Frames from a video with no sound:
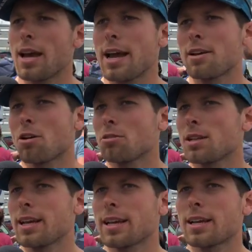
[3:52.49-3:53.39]
I know
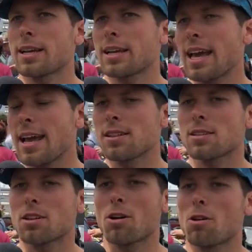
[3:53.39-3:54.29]
that I can't
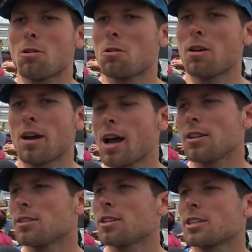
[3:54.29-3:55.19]
go one
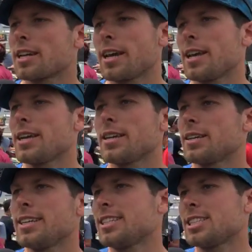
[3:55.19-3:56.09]
hundred K
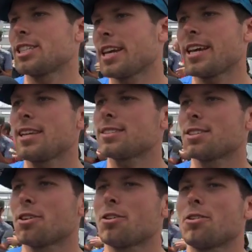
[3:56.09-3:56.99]
each day,
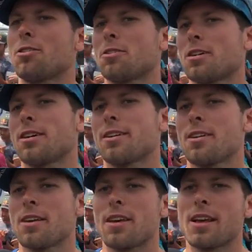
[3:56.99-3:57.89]
so
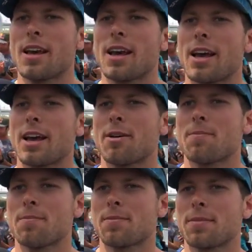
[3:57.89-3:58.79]

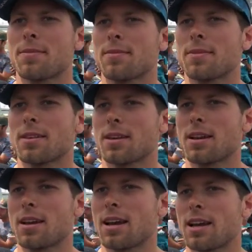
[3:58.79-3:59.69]
um,
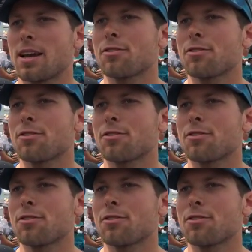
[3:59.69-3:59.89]
I have